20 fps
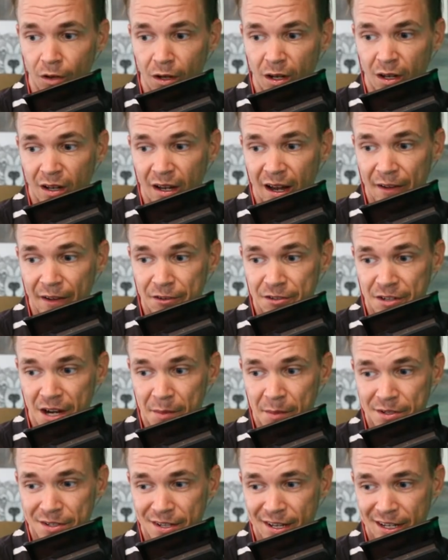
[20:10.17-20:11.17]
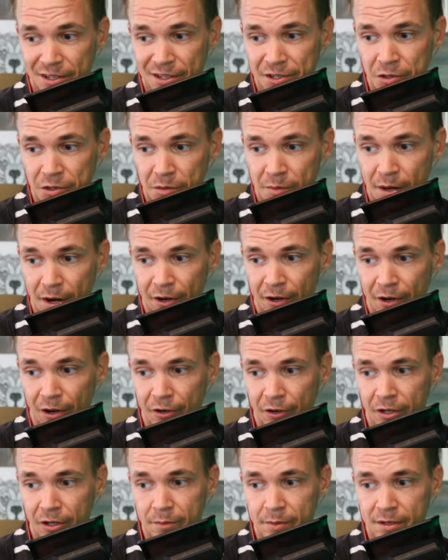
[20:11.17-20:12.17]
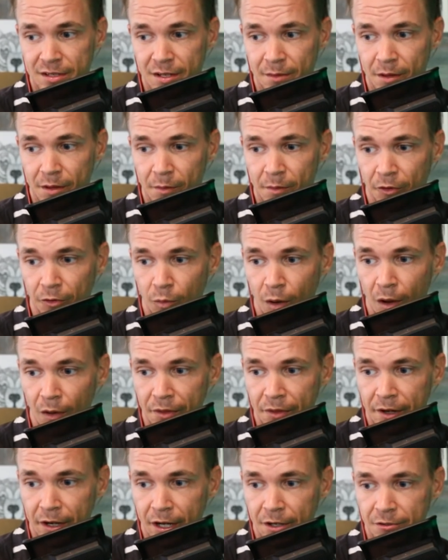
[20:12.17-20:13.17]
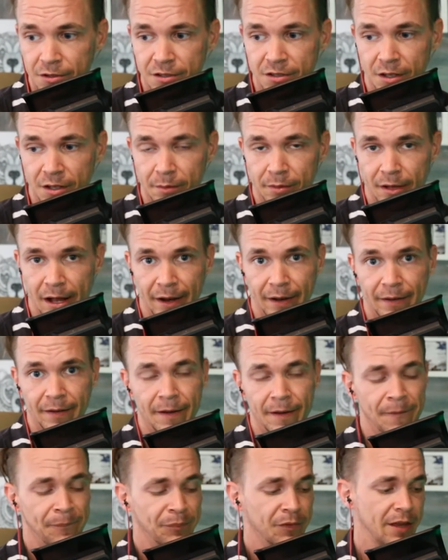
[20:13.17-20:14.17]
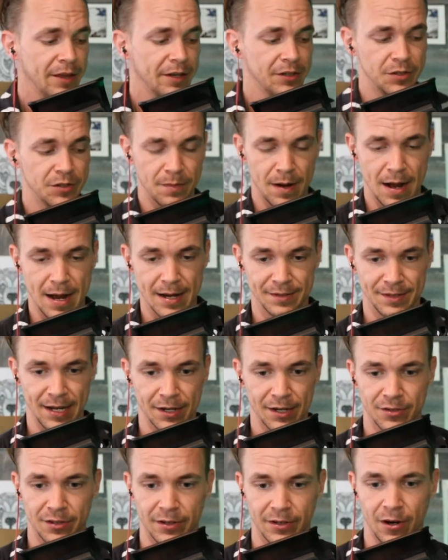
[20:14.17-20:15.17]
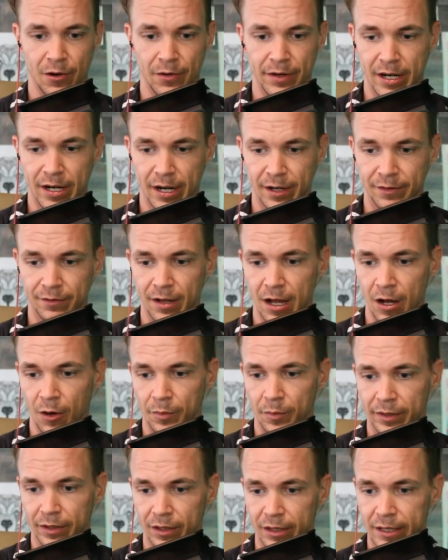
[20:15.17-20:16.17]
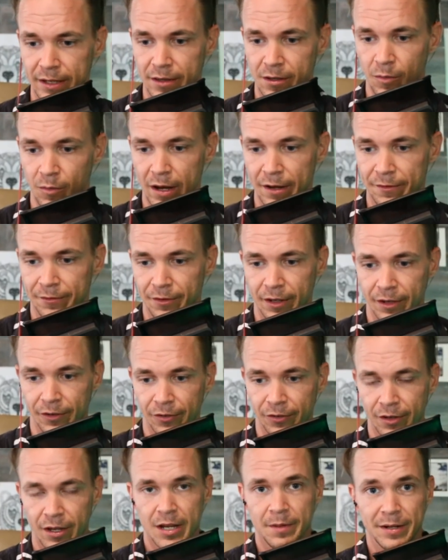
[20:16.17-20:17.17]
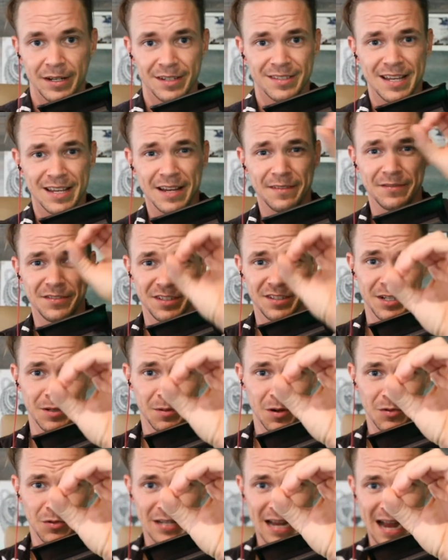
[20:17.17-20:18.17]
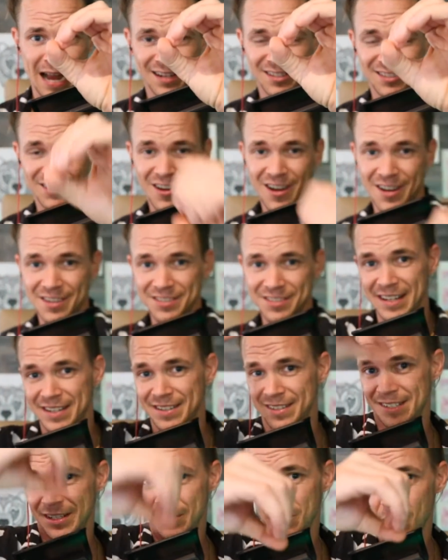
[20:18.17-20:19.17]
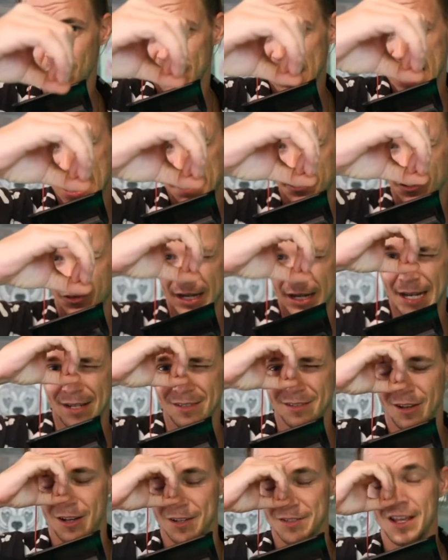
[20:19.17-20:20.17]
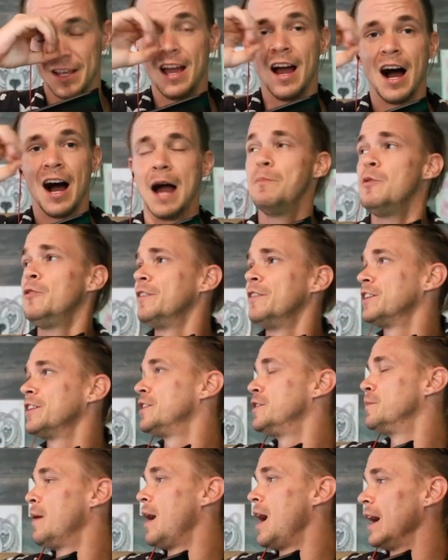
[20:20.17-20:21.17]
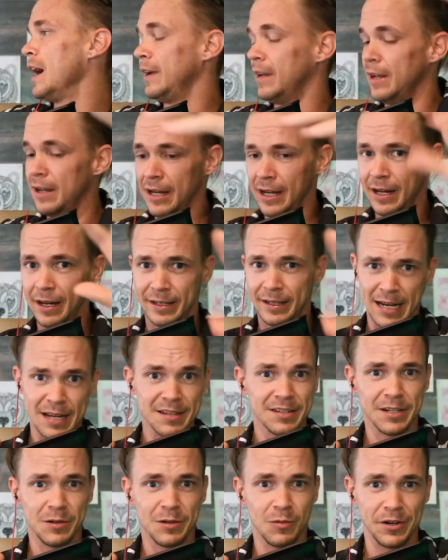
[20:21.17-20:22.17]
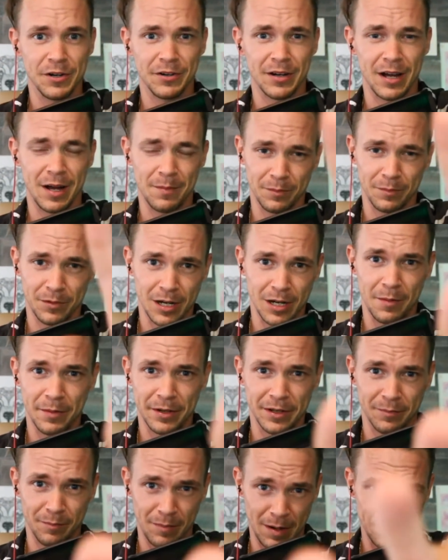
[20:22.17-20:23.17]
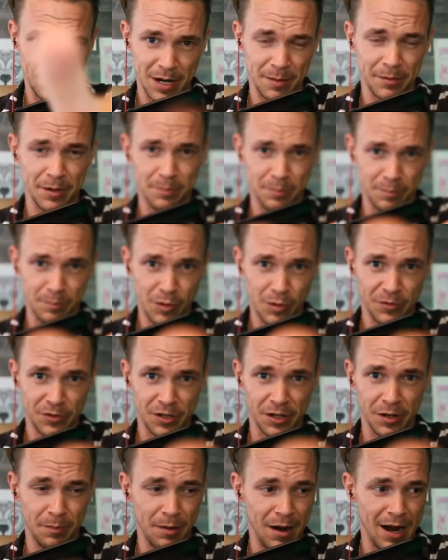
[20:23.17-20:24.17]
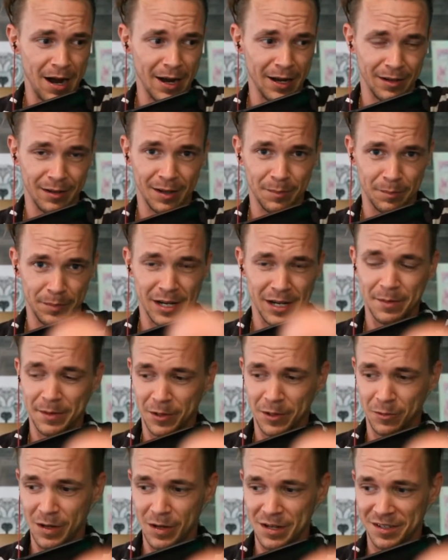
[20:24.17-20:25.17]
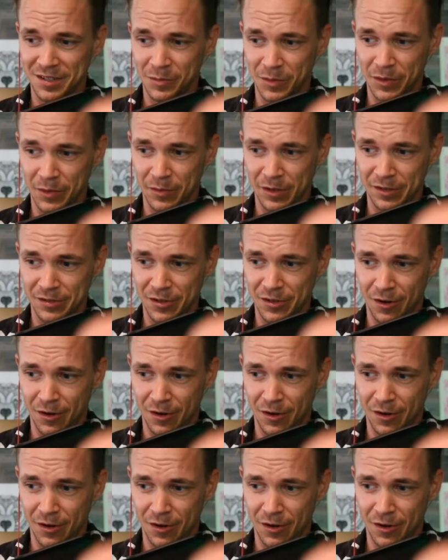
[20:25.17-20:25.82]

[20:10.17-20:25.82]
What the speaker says: and there's not much they can do about it are going to be some of the most wealthy countries on the planet. I think Dubai is actually already kind of helping lead the way for this because they have zero tax laws and zero capital gains laws. I'm moving to Dubai. In case any wondered, I'm coming to move to Dubai. I'm becoming a resident with the rest of y'all